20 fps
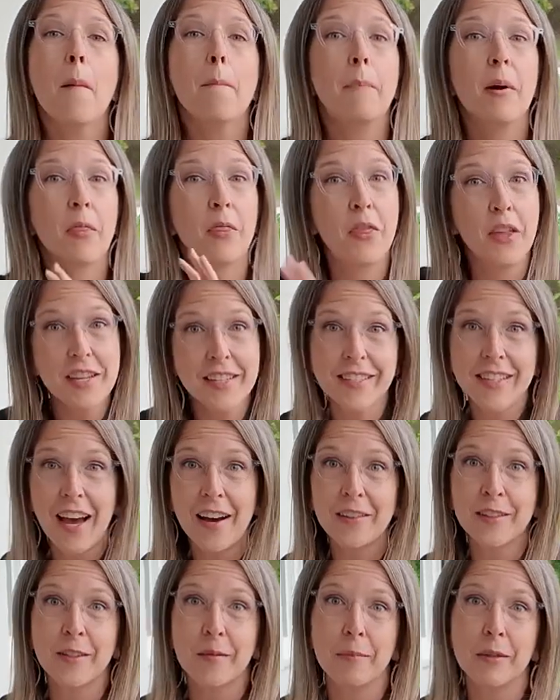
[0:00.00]
But this
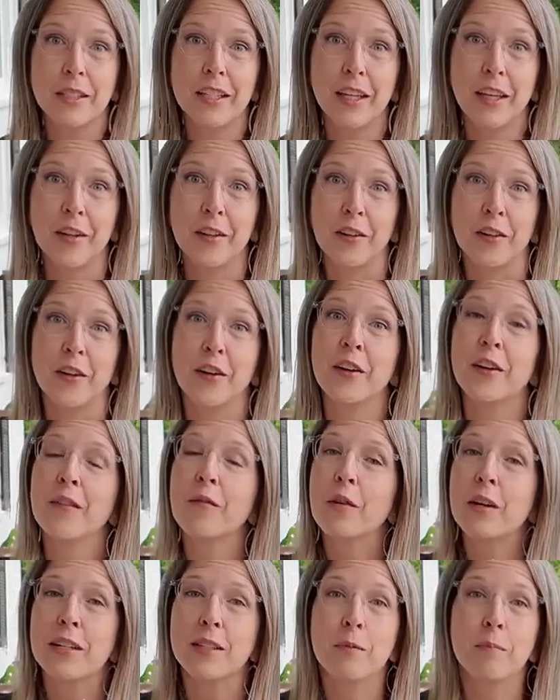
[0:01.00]
house in particular
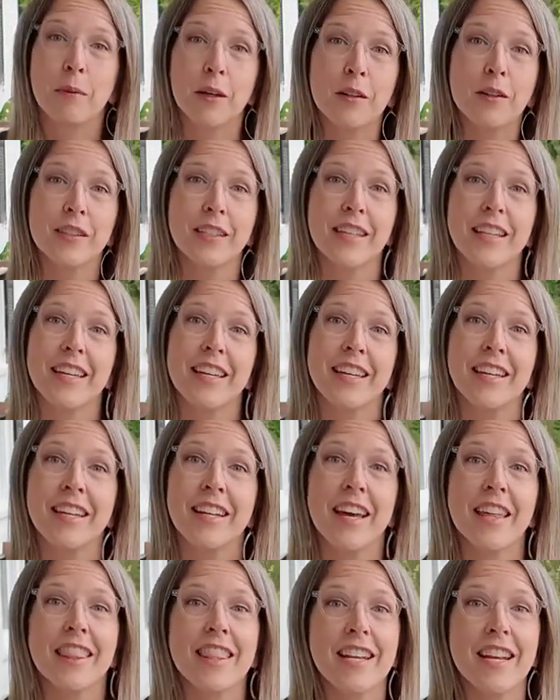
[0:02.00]
was built
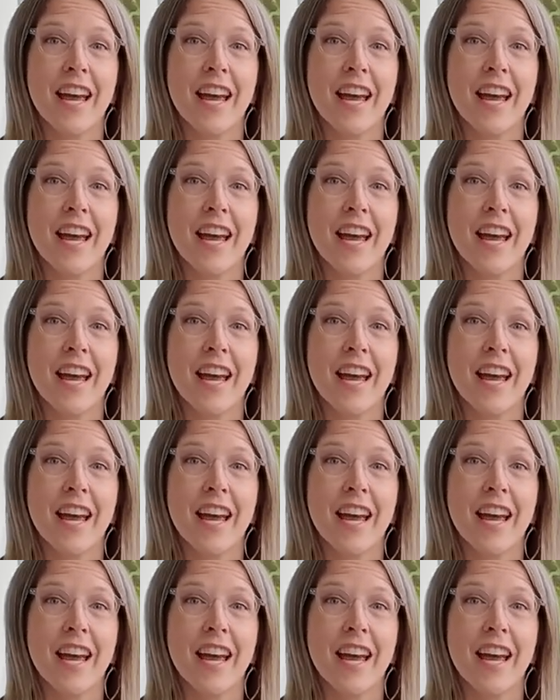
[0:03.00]
in the